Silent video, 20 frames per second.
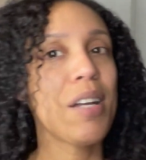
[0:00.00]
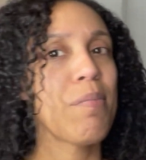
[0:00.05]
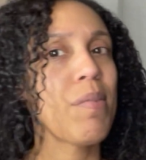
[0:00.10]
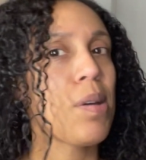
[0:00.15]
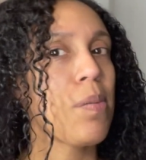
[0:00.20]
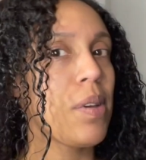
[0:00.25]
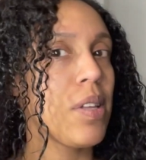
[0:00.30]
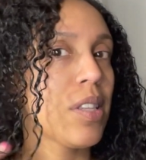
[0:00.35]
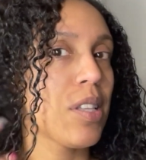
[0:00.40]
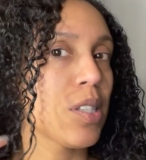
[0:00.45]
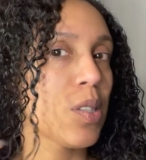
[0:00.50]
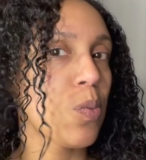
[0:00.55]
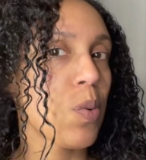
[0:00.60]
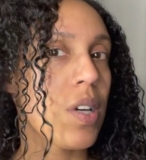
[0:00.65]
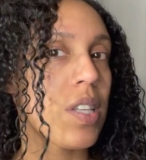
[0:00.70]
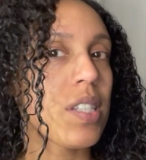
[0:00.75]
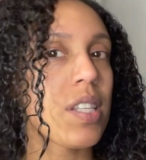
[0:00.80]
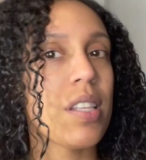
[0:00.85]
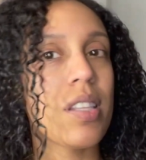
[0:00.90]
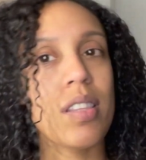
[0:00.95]
maybe this
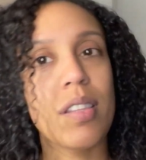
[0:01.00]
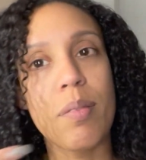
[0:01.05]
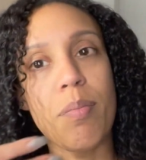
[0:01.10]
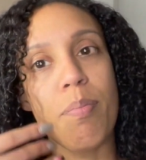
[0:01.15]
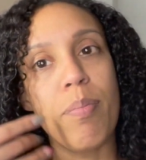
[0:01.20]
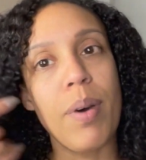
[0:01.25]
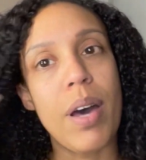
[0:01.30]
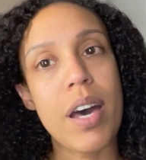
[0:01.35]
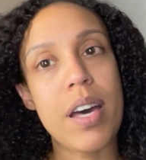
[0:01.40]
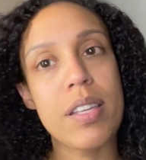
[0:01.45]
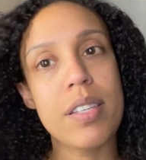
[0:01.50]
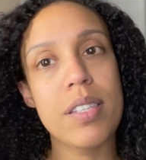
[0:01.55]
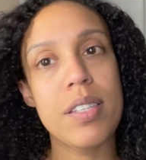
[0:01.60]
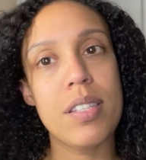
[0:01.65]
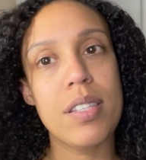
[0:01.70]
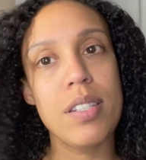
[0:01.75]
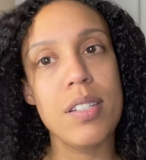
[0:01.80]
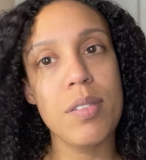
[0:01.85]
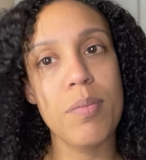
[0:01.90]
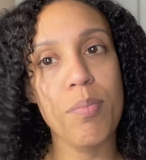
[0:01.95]
wasn't the
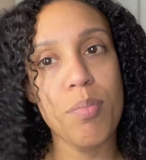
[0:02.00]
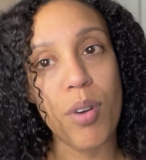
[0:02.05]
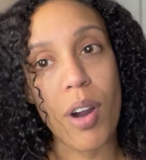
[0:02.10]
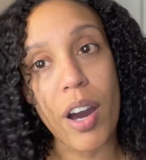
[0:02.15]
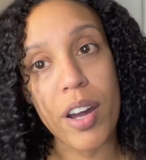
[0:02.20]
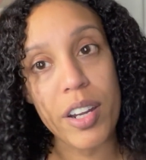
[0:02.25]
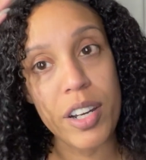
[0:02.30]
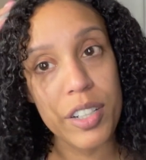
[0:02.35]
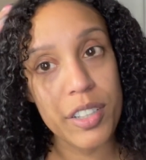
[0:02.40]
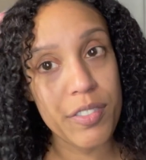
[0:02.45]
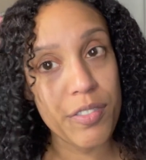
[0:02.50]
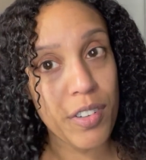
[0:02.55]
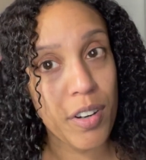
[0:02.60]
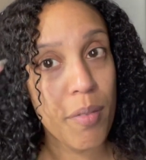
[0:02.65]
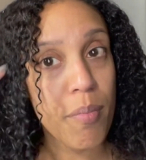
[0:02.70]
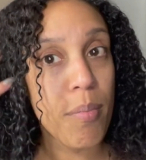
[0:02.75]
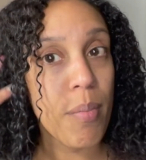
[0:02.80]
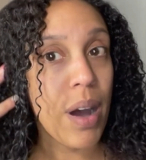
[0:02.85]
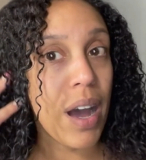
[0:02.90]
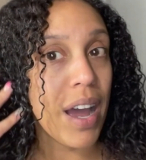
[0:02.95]
best product for
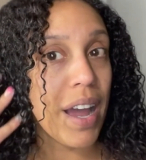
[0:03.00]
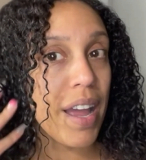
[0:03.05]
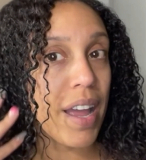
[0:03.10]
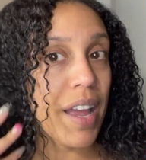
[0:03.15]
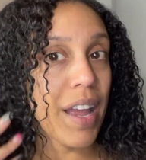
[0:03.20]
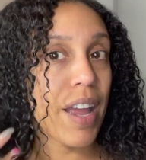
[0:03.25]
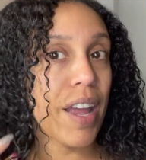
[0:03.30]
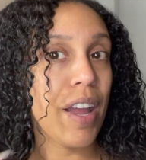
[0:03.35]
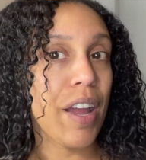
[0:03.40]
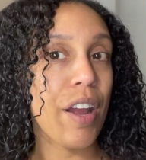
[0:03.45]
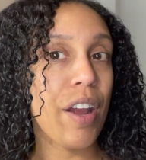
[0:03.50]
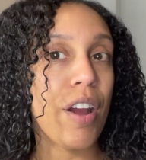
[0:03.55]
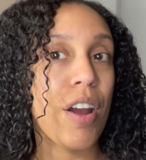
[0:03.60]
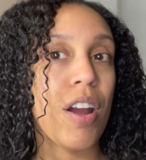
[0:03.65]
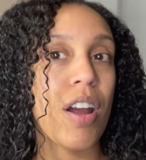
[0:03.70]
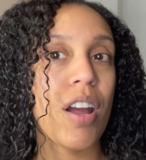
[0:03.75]
my hair.